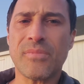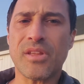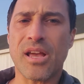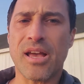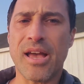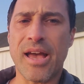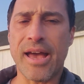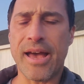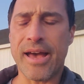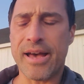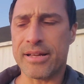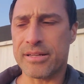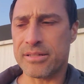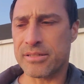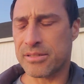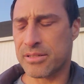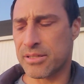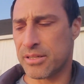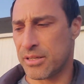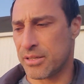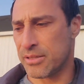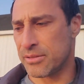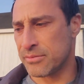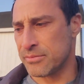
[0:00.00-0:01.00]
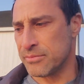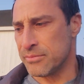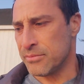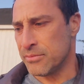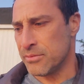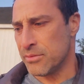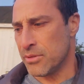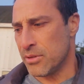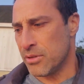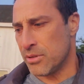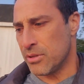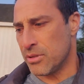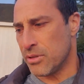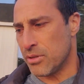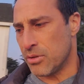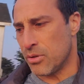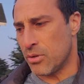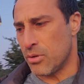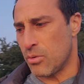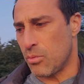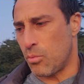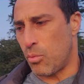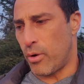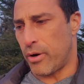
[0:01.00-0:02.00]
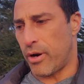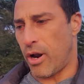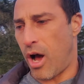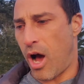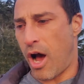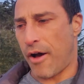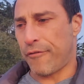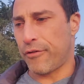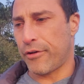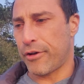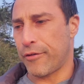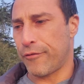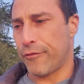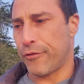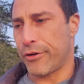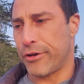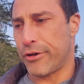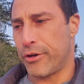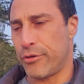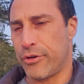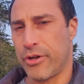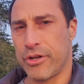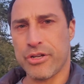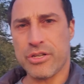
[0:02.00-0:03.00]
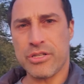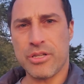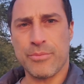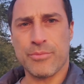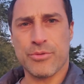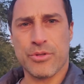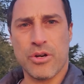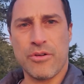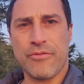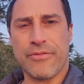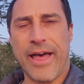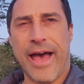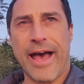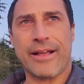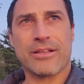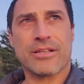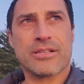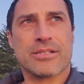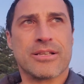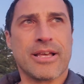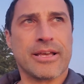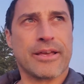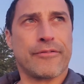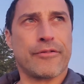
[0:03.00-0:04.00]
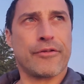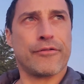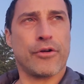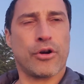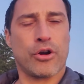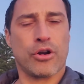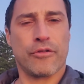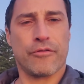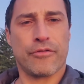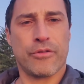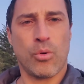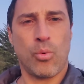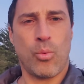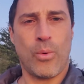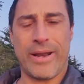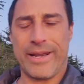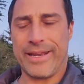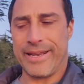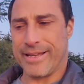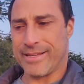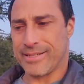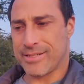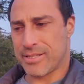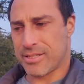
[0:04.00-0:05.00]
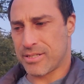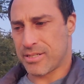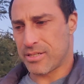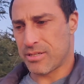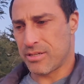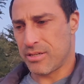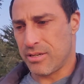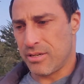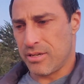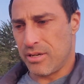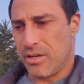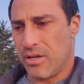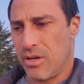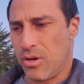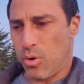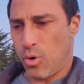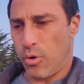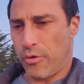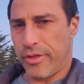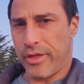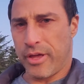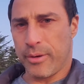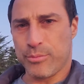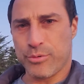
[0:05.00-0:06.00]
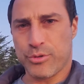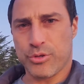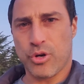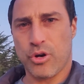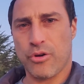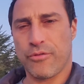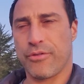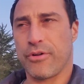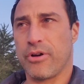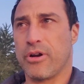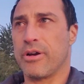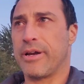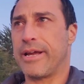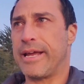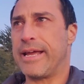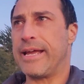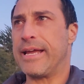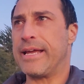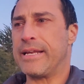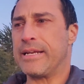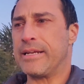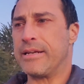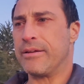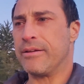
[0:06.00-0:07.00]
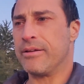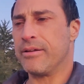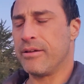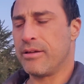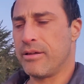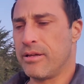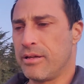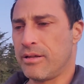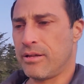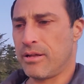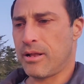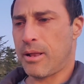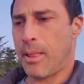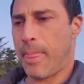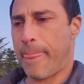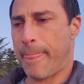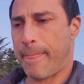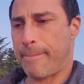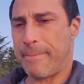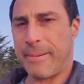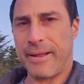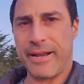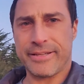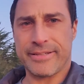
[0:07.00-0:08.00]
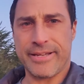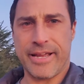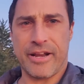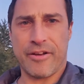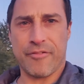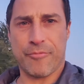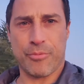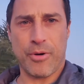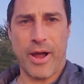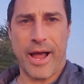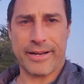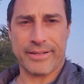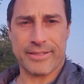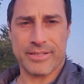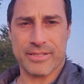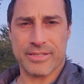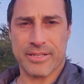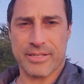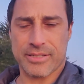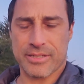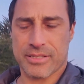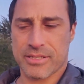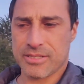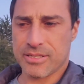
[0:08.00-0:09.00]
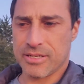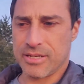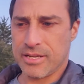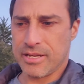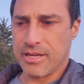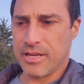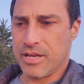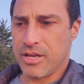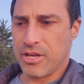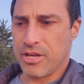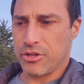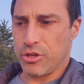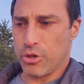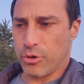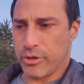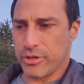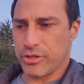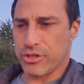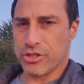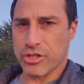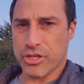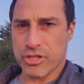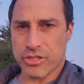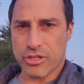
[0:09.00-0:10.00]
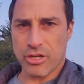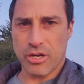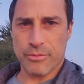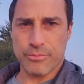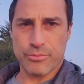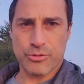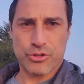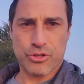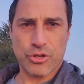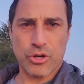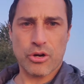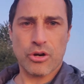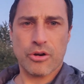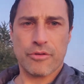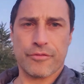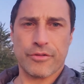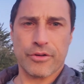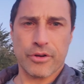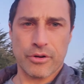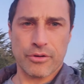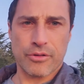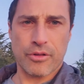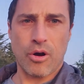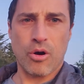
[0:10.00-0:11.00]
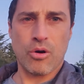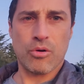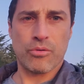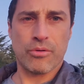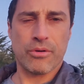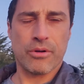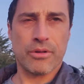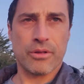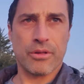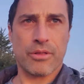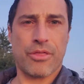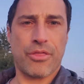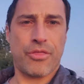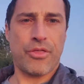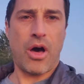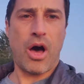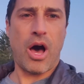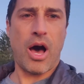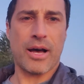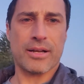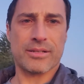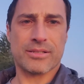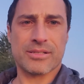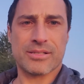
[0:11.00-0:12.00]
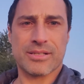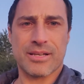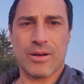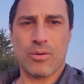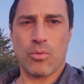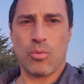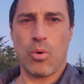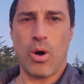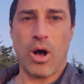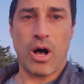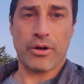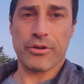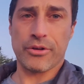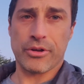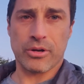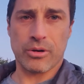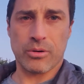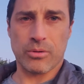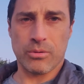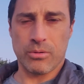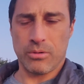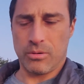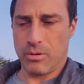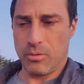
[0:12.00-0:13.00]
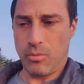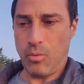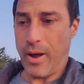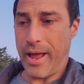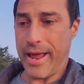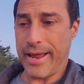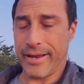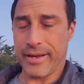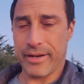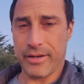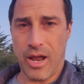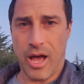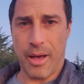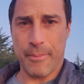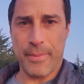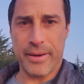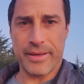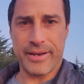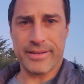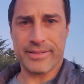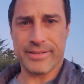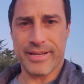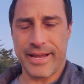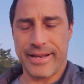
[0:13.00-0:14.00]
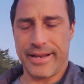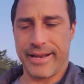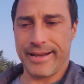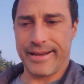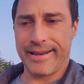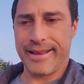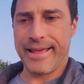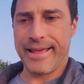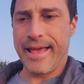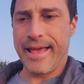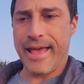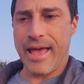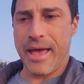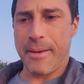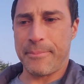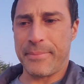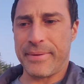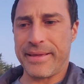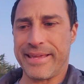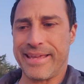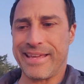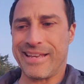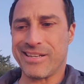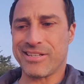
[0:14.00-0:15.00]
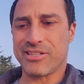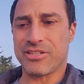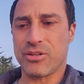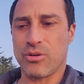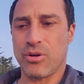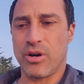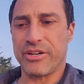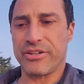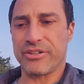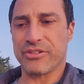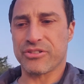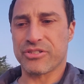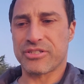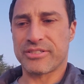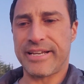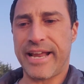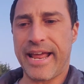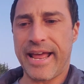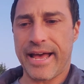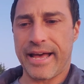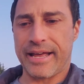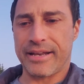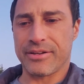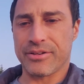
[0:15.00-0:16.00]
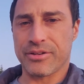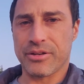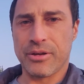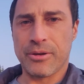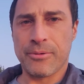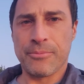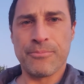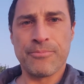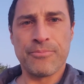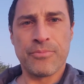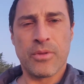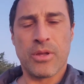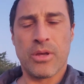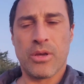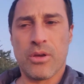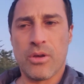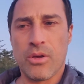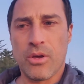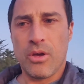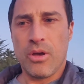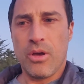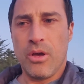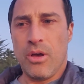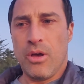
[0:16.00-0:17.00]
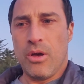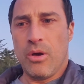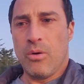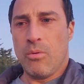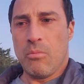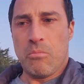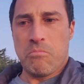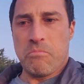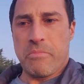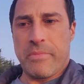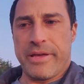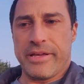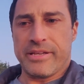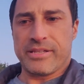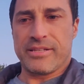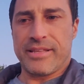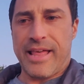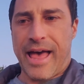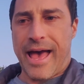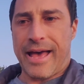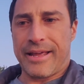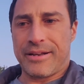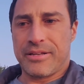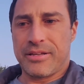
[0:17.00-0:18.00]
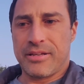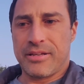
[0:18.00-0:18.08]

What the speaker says: And want to offer for you to just observe that. Just like if you've heard of the witness or the observer in meditative practices, you can just observe your own thoughts while you're awake and not meditating, begin to understand, is that